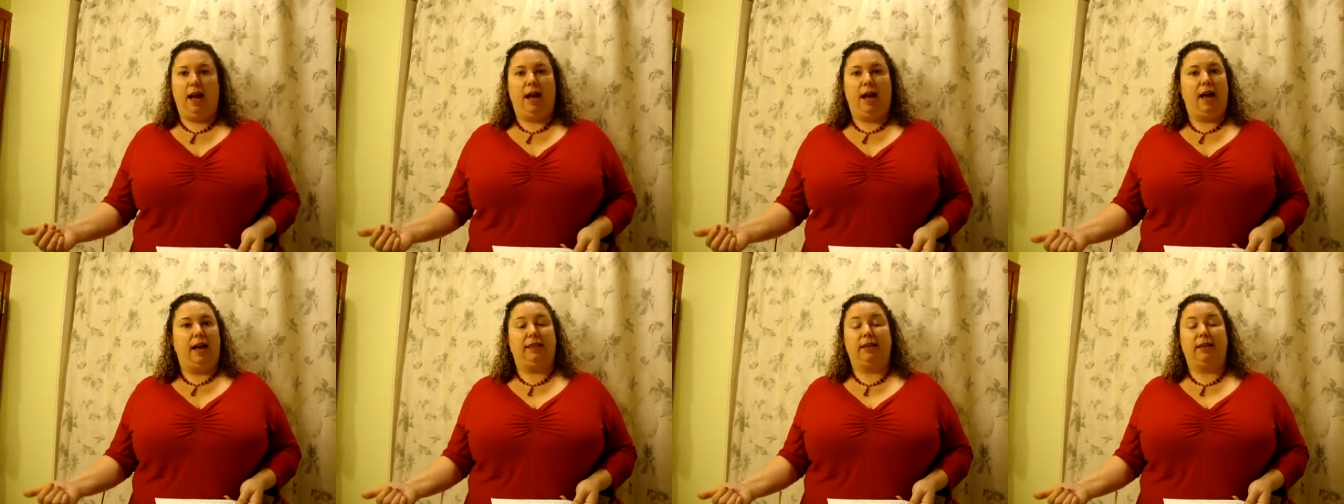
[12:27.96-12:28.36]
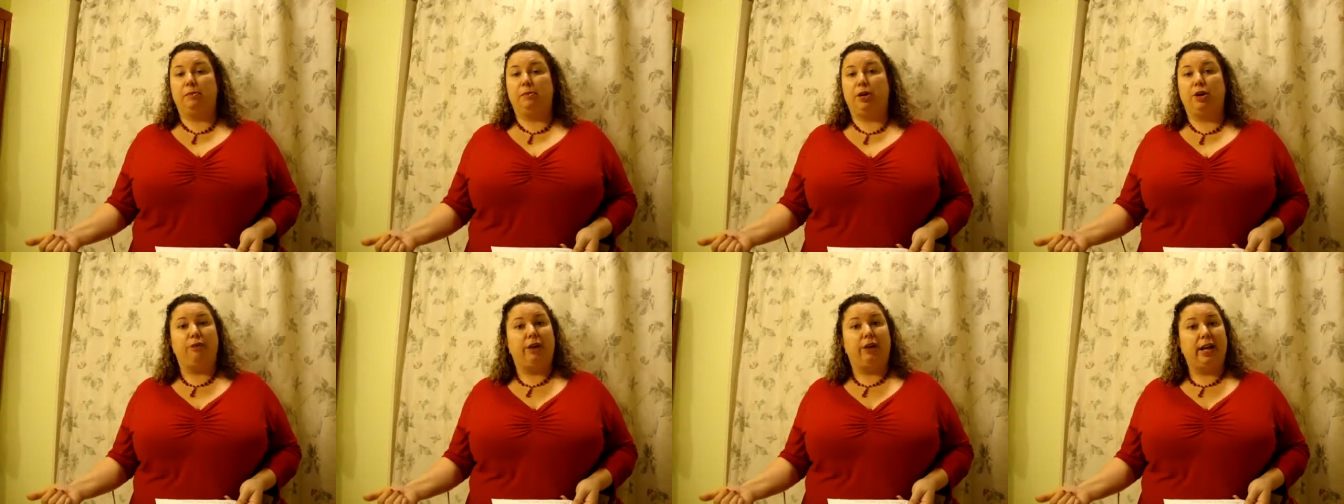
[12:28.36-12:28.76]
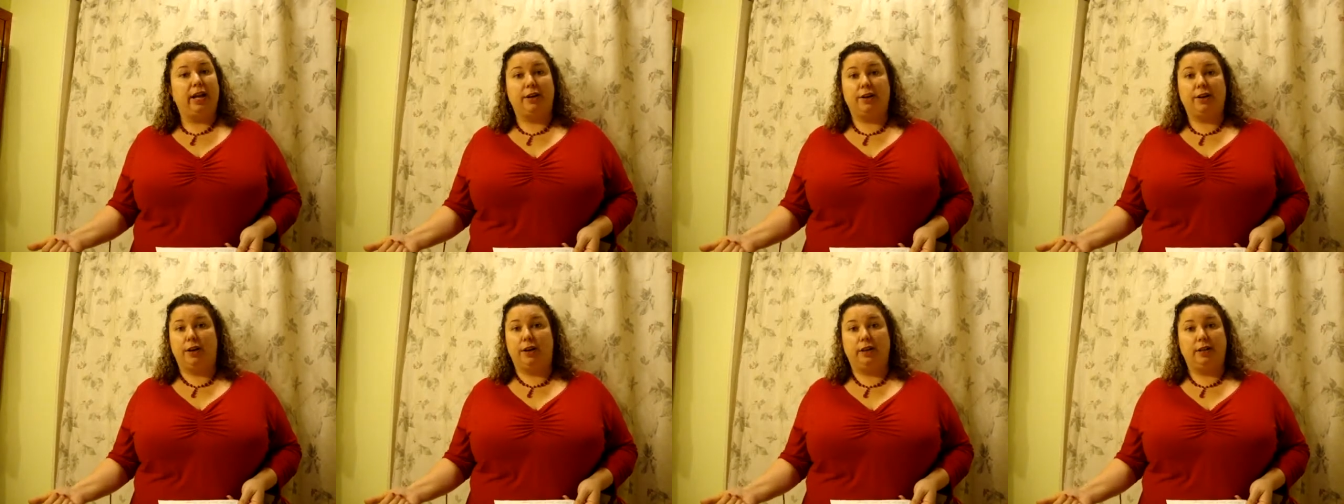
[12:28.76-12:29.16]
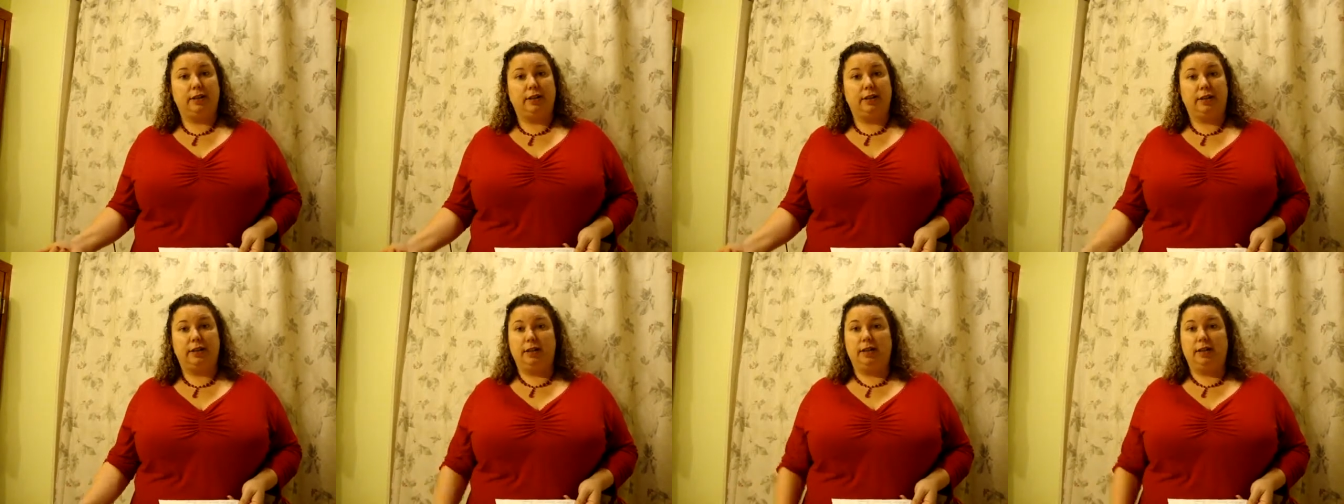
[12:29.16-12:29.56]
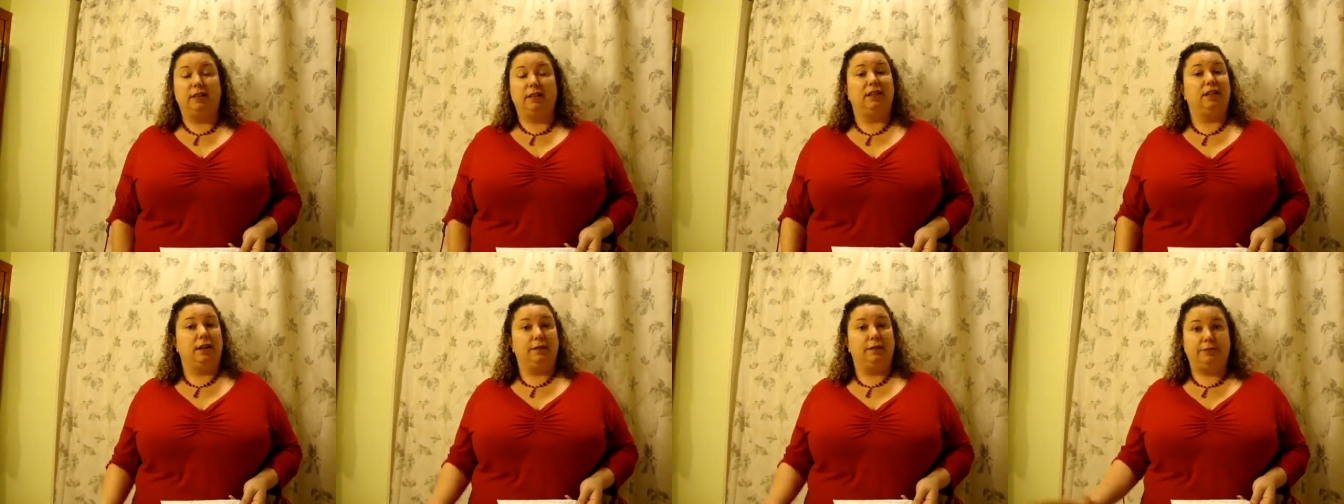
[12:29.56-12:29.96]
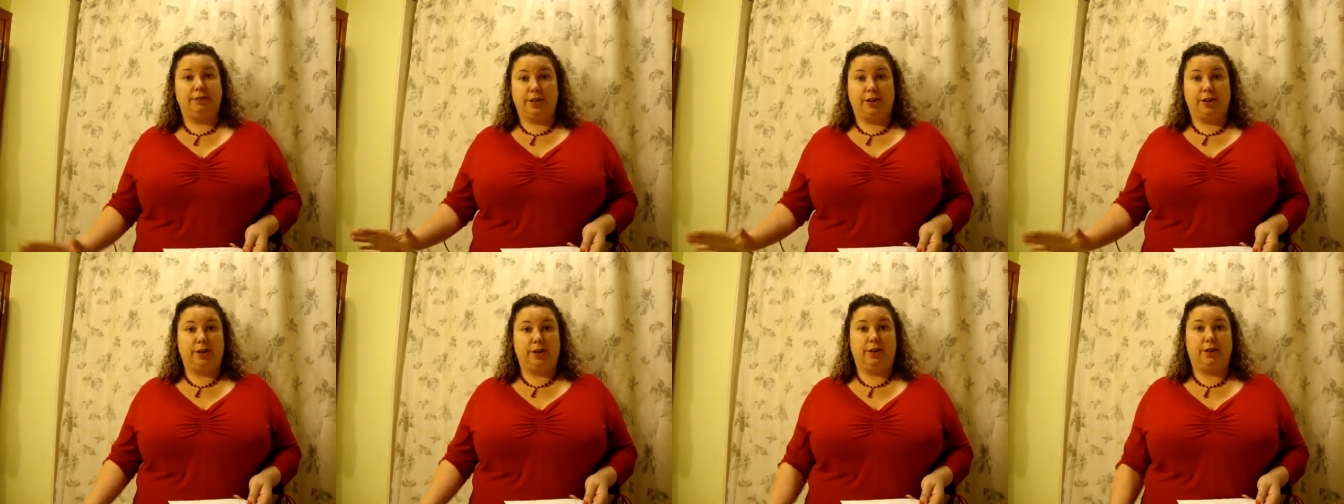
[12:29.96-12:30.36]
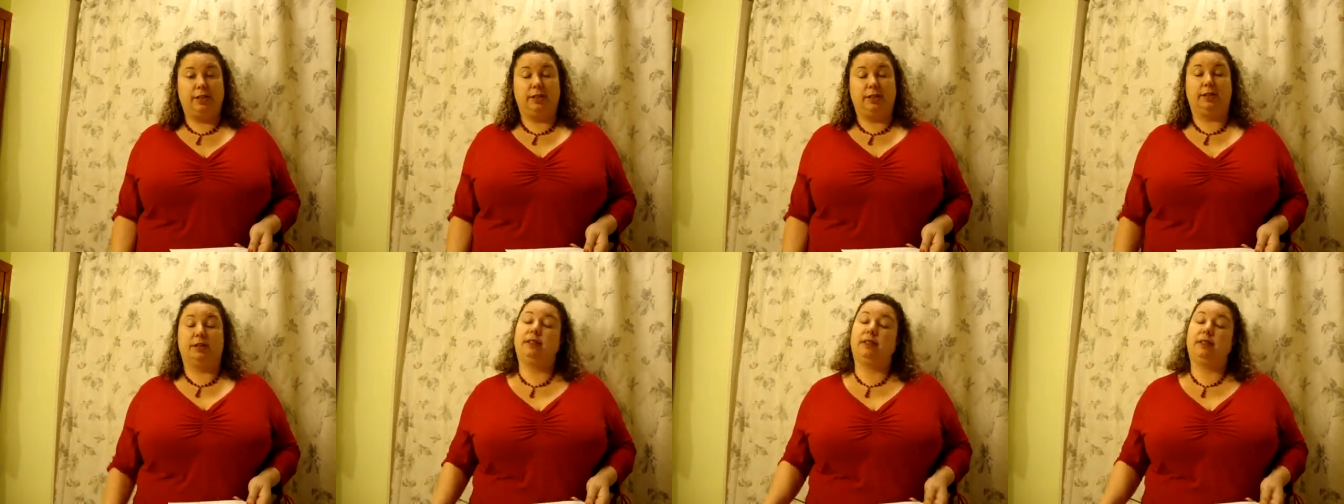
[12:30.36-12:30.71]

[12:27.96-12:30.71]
I think I'm a great cook, love to cook,